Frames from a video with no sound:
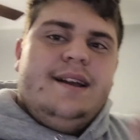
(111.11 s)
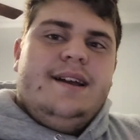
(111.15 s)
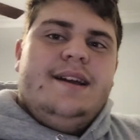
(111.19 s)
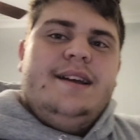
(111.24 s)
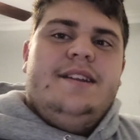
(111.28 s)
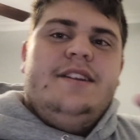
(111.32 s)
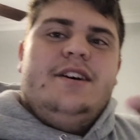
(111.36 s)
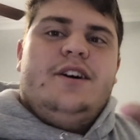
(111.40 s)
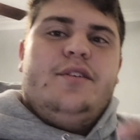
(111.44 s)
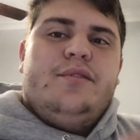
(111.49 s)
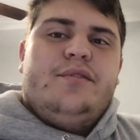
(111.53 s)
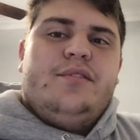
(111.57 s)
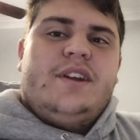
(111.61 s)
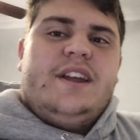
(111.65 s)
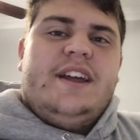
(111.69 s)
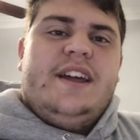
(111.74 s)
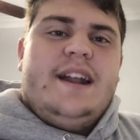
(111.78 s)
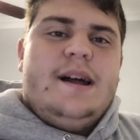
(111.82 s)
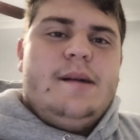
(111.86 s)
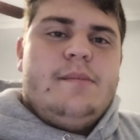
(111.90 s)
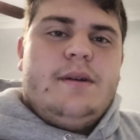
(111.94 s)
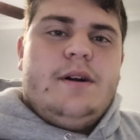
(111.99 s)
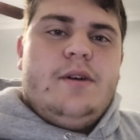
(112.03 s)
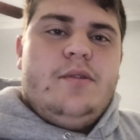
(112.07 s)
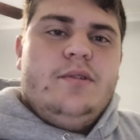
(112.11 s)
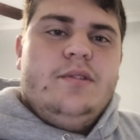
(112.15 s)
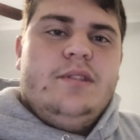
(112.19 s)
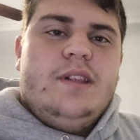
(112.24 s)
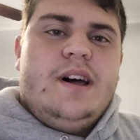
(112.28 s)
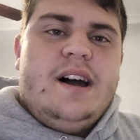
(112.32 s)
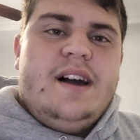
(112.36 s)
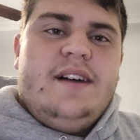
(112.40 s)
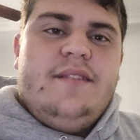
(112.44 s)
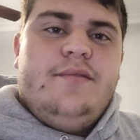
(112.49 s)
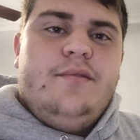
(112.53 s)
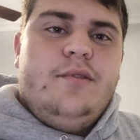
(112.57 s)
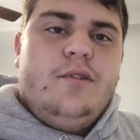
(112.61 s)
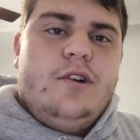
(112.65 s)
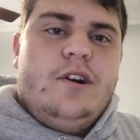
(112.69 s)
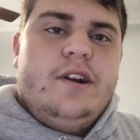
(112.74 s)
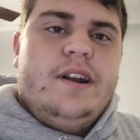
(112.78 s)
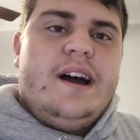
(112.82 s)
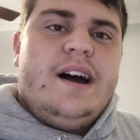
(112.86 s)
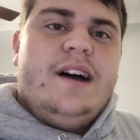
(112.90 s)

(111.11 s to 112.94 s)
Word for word: And don't forget, I'm going live for it.